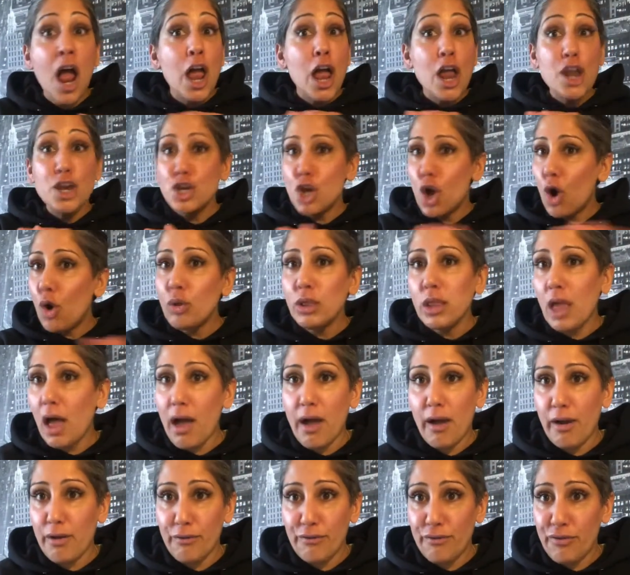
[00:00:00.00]
no
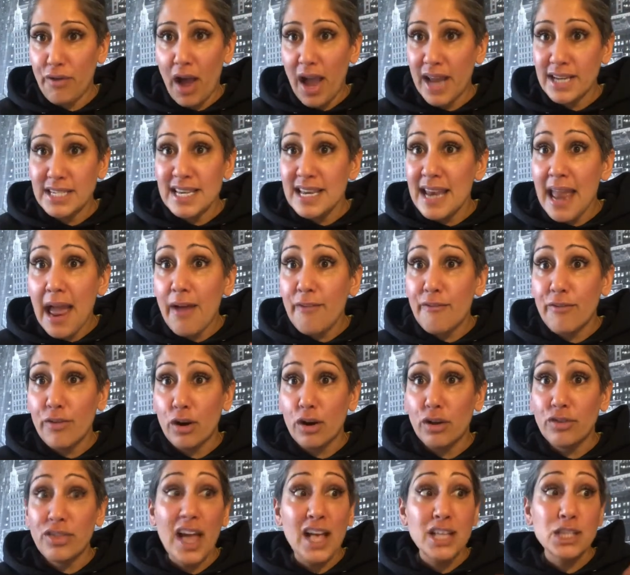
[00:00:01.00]
love. I
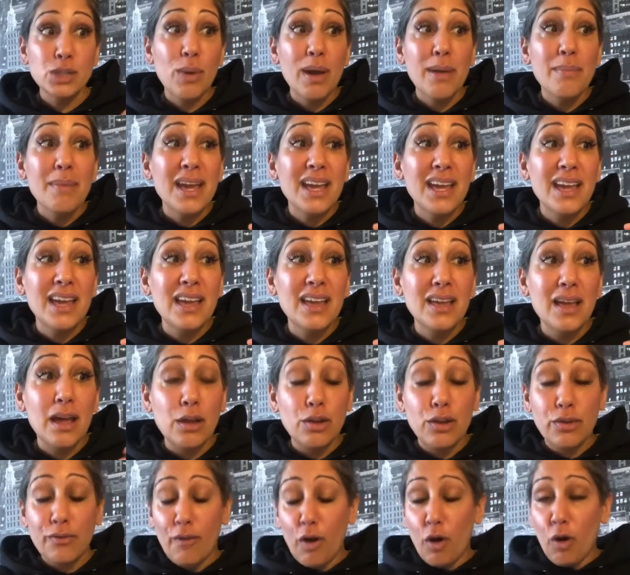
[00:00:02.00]
never, that's why my
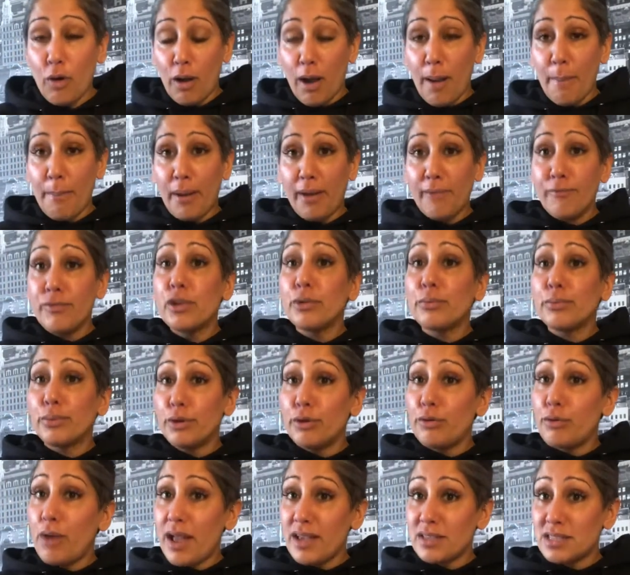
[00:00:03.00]
uh, above the
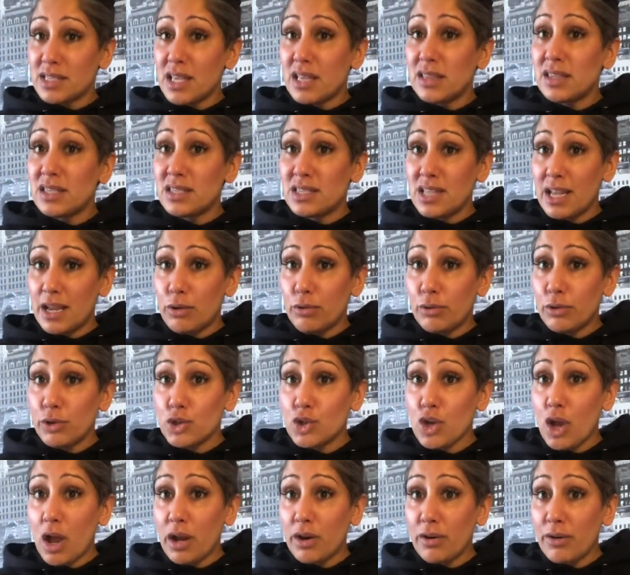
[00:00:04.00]
root, I said the sacral
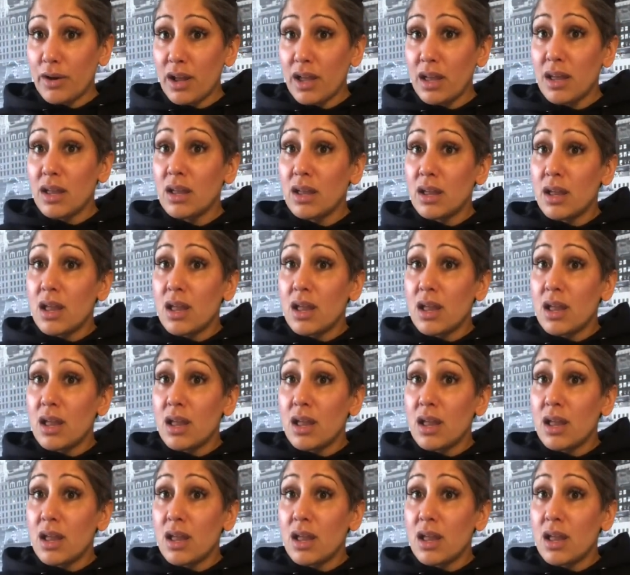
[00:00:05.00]
chakra.